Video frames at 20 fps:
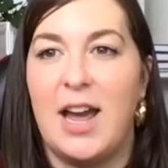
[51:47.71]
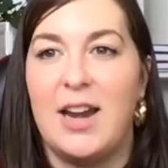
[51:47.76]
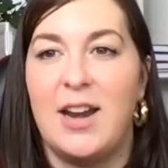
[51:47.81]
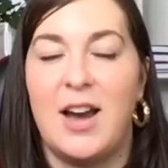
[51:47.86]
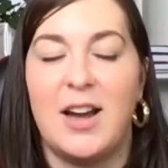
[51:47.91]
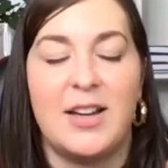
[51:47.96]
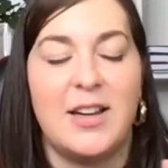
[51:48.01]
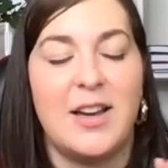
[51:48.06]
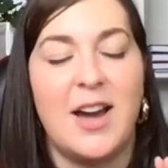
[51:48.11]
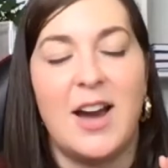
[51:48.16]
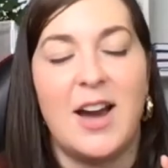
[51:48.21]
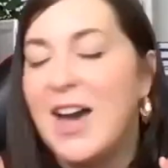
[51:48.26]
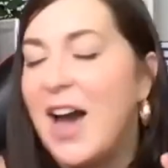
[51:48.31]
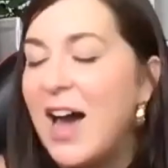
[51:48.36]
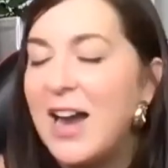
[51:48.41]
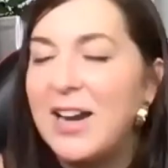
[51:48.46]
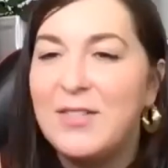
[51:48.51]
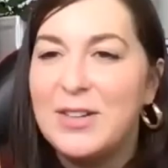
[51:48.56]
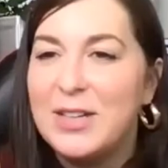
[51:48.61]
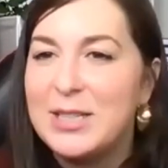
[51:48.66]
And I
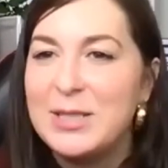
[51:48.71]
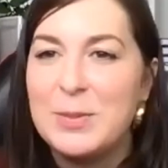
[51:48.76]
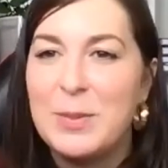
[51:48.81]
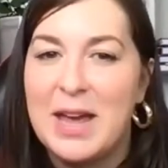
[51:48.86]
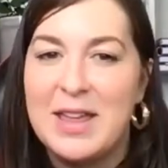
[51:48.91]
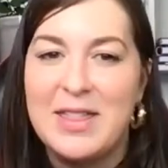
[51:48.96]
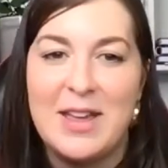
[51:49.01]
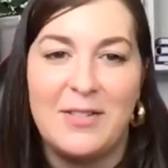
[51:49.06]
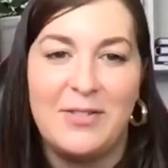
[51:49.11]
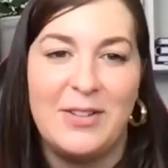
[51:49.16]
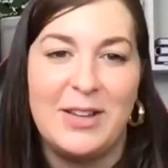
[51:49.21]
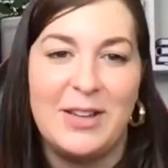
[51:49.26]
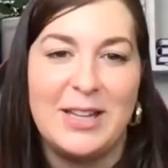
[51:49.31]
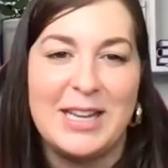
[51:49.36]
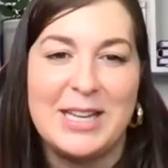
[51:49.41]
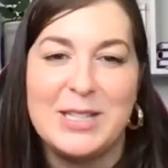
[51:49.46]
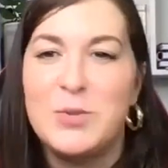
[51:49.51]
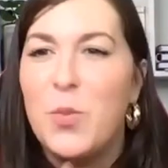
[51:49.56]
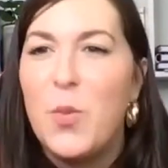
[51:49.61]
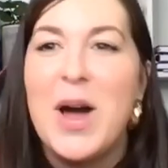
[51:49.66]
can't even explain that
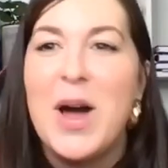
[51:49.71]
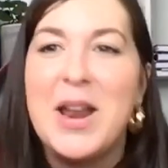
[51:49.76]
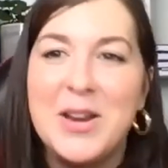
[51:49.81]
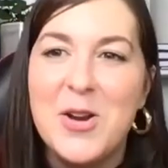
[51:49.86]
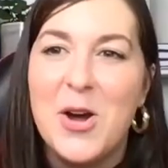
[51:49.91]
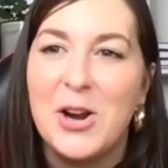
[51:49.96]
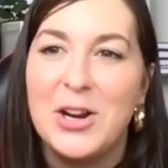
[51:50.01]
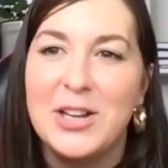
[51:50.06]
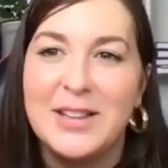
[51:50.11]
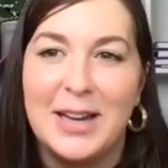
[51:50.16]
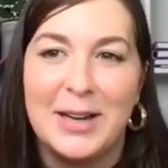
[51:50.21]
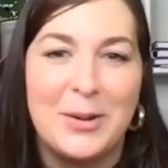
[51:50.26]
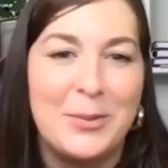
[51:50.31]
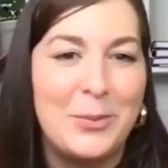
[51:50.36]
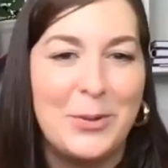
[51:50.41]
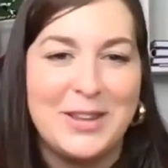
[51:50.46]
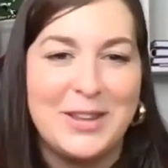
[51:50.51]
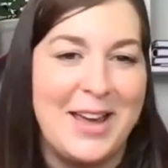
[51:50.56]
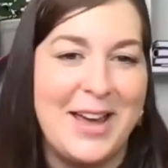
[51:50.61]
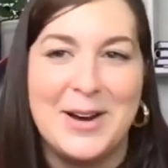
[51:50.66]
feeling. It's one note, like,
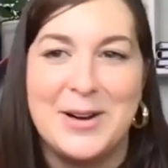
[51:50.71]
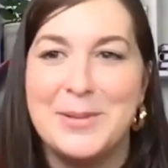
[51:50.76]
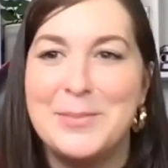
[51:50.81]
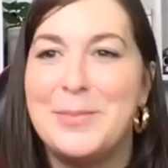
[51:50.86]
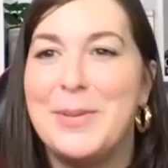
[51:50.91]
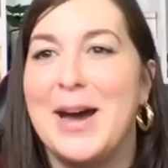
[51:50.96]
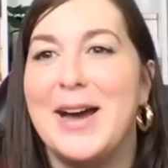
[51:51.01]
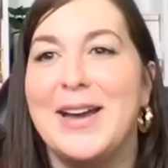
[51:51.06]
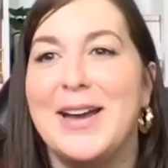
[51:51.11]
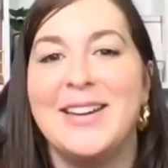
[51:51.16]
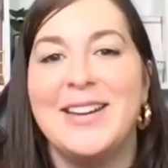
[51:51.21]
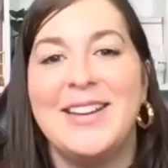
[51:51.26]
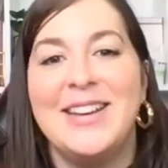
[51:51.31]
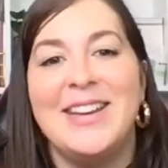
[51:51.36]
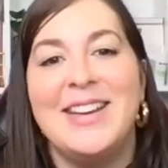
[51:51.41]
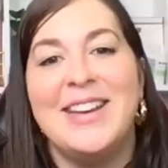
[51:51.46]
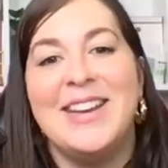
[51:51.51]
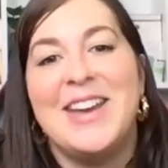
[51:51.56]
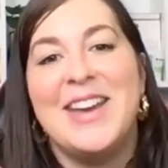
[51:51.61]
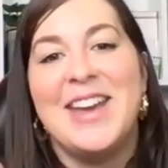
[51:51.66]
what the hell? But
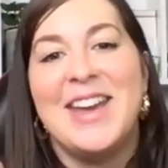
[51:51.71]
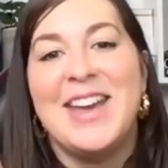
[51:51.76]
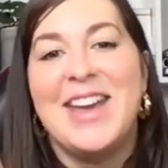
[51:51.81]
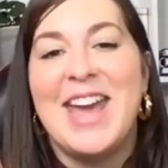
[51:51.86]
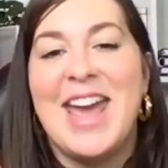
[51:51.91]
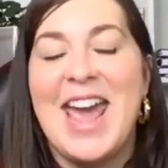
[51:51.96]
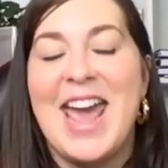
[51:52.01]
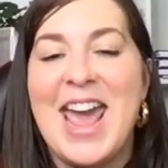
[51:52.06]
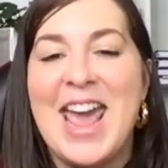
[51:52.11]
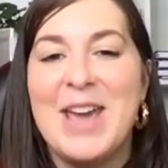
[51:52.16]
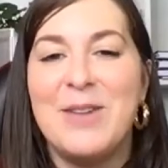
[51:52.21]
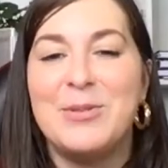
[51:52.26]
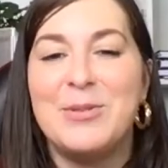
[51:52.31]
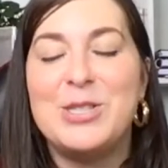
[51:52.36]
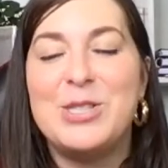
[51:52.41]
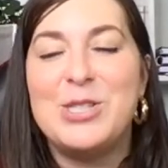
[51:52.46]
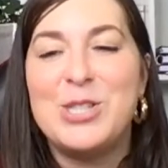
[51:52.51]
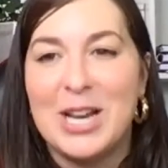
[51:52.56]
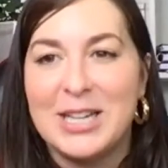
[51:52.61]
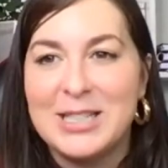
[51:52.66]
it
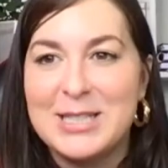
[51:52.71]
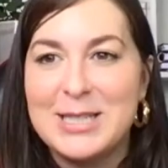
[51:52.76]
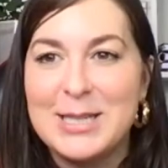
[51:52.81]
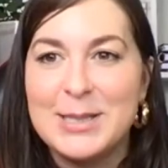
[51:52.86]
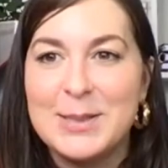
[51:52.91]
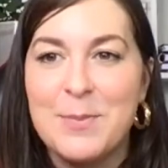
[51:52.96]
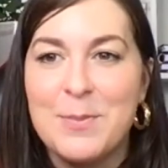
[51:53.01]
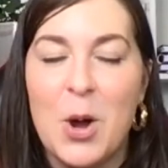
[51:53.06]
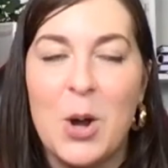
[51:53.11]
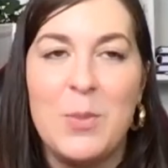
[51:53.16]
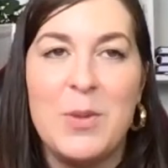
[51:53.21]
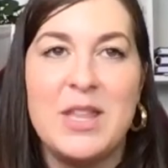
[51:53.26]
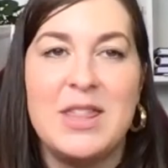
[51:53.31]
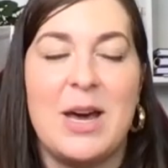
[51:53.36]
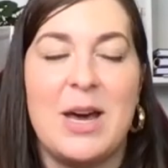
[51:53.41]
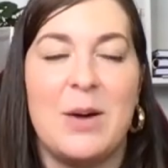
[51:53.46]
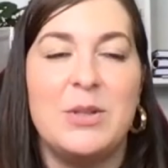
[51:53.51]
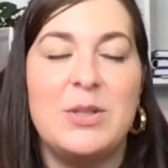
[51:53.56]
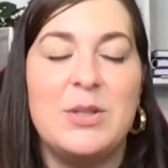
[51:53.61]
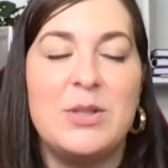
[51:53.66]
was just this moment
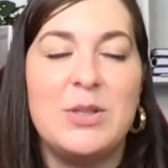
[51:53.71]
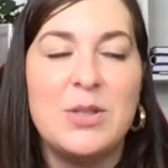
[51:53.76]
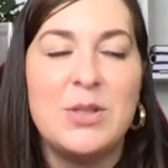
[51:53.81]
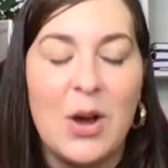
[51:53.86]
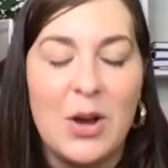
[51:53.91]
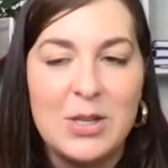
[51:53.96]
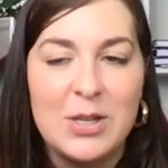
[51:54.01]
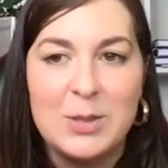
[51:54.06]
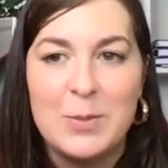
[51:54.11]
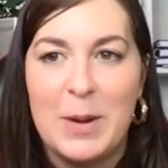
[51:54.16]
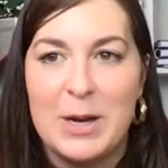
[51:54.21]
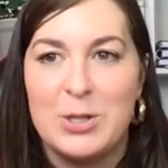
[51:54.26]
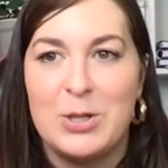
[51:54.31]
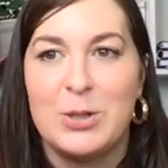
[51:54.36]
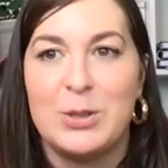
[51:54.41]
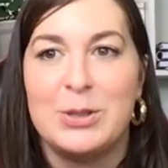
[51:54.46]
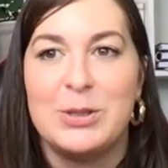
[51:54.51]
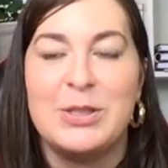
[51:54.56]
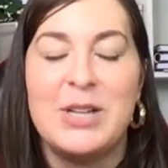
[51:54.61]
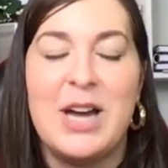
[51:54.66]
that was so
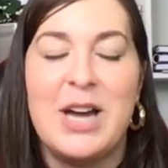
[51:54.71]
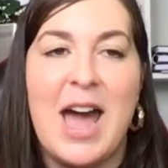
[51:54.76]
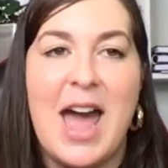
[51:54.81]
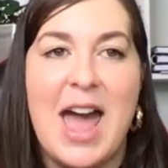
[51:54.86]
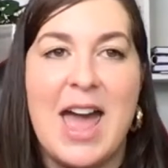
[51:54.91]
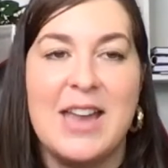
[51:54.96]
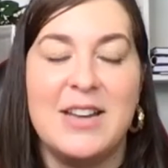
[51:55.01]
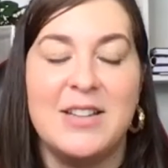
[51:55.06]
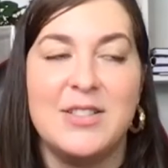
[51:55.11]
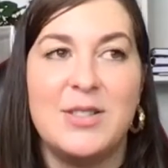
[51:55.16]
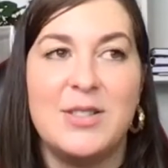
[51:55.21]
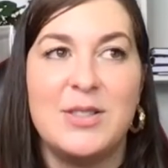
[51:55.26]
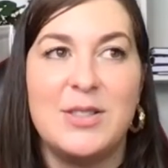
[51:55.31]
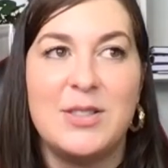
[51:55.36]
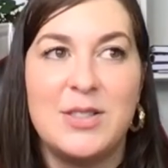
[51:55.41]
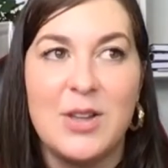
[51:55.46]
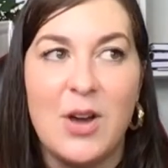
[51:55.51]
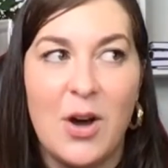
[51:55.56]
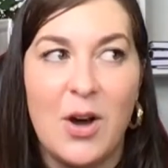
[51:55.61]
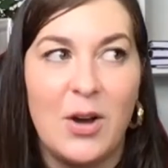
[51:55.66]
special and
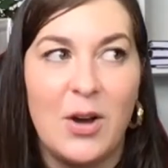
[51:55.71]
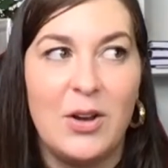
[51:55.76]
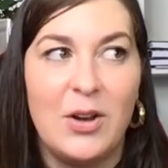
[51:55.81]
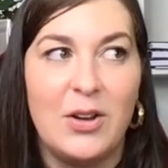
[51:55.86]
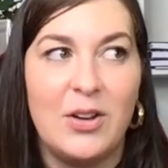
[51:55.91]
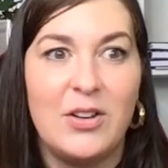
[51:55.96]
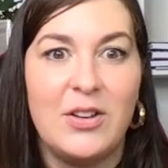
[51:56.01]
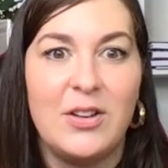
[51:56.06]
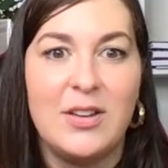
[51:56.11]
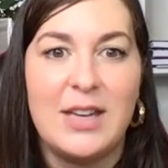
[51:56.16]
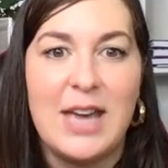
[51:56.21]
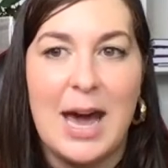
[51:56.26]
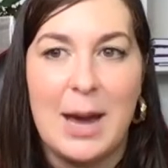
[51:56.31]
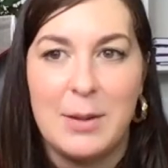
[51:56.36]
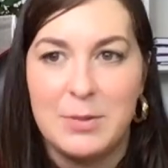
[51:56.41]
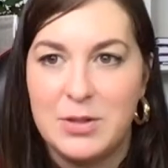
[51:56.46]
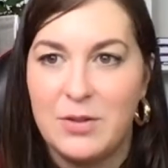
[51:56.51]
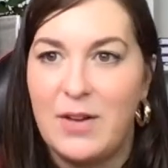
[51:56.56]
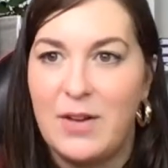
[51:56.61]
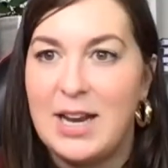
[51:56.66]
so
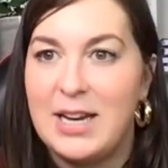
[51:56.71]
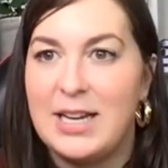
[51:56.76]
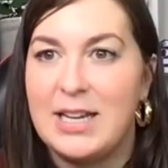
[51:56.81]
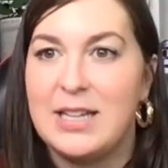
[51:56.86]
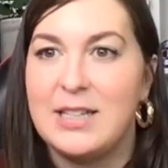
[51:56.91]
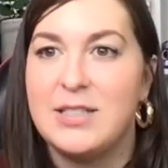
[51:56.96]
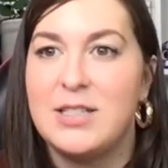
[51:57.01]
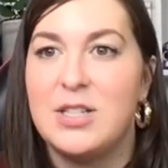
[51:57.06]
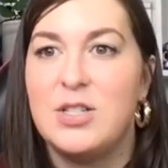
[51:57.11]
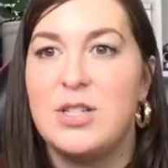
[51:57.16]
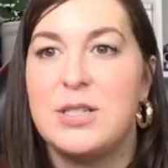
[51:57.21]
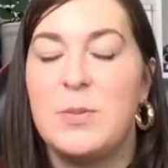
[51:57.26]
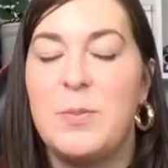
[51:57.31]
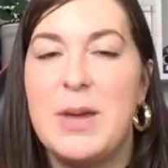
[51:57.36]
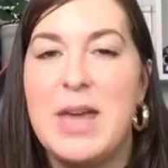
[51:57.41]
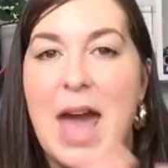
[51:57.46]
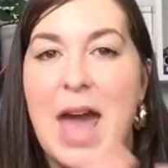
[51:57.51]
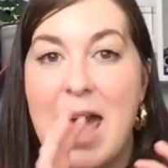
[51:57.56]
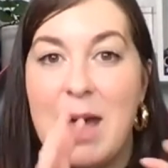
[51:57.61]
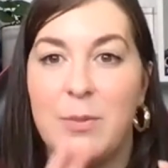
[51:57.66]
captivating to just
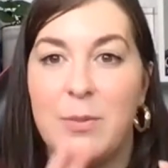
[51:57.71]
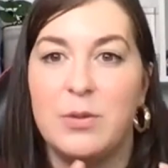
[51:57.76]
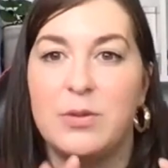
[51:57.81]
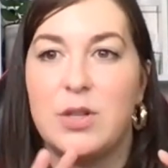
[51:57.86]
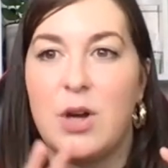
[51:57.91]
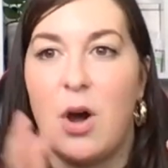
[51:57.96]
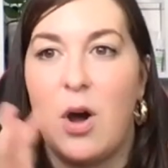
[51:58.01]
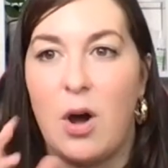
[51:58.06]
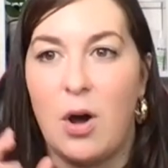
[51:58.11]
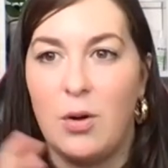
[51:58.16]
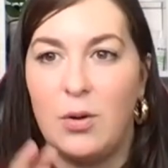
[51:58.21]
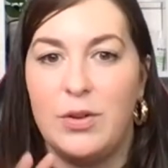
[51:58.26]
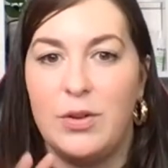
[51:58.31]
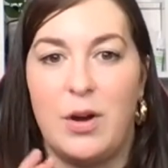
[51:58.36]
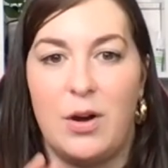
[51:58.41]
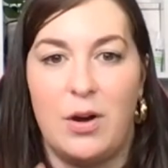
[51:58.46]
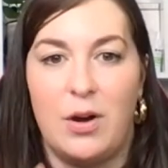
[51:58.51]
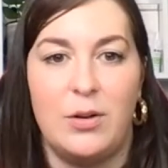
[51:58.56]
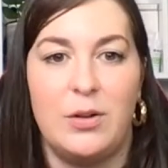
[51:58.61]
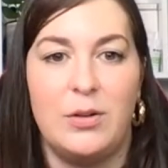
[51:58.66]
be able to hold
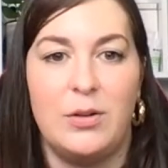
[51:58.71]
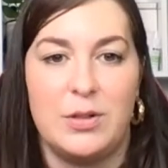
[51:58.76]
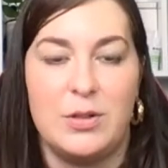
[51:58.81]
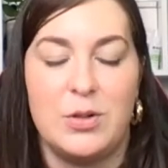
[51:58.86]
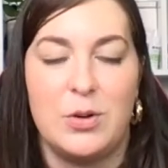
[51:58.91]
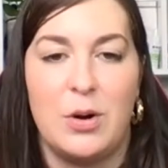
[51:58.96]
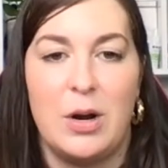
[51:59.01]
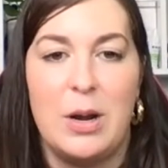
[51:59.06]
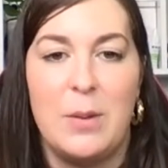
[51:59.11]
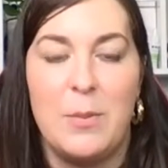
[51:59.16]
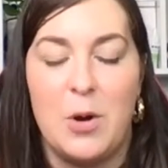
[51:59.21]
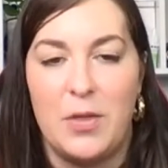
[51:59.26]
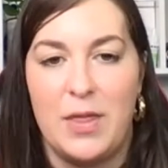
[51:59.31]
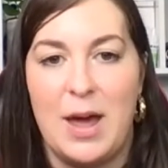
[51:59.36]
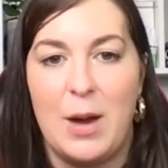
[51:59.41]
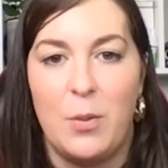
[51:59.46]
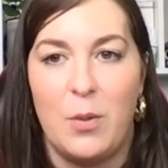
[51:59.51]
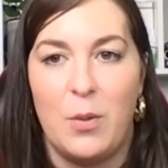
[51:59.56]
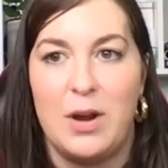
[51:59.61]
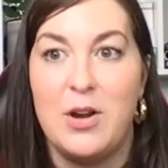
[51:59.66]
the whole auditorium on
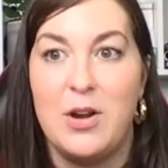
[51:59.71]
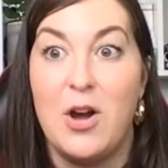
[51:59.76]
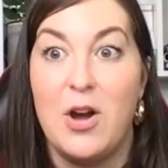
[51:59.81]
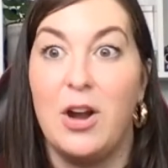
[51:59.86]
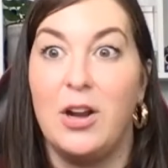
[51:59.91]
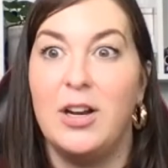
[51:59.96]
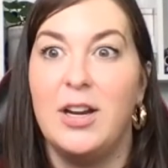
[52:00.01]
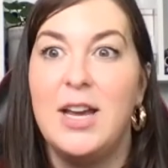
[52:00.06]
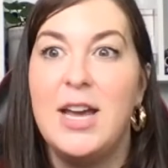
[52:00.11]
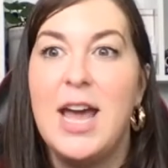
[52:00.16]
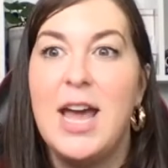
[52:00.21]
that one note.